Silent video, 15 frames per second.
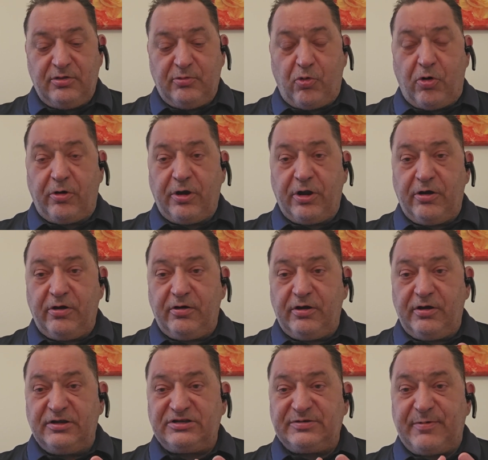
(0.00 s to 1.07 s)
The
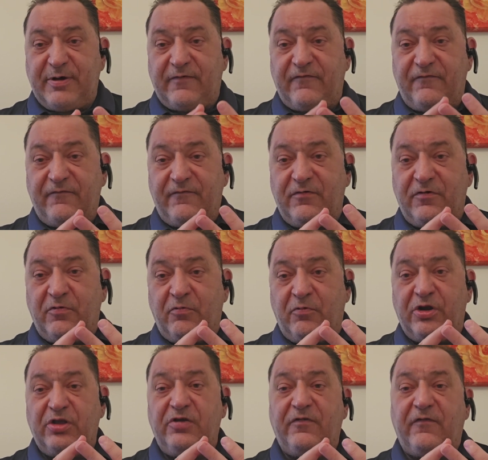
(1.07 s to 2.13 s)
warrior is about
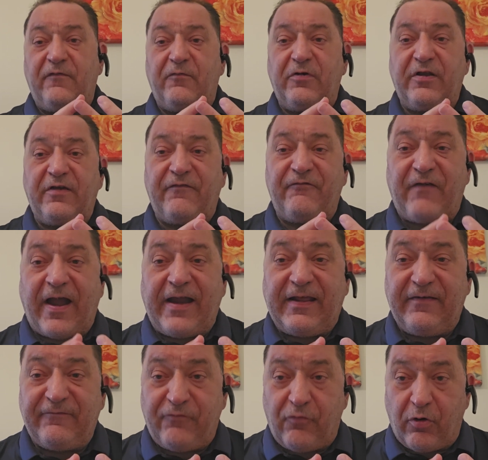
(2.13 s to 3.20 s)
what are you
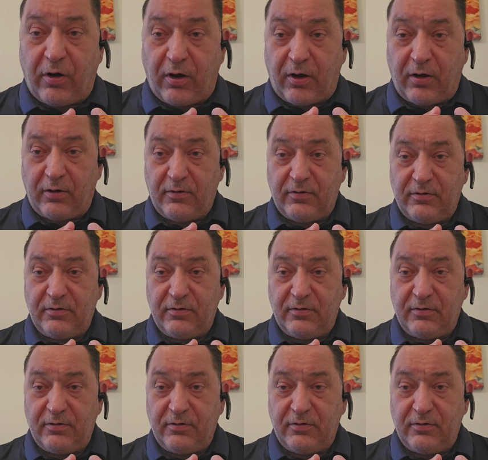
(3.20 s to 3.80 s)
fighting for,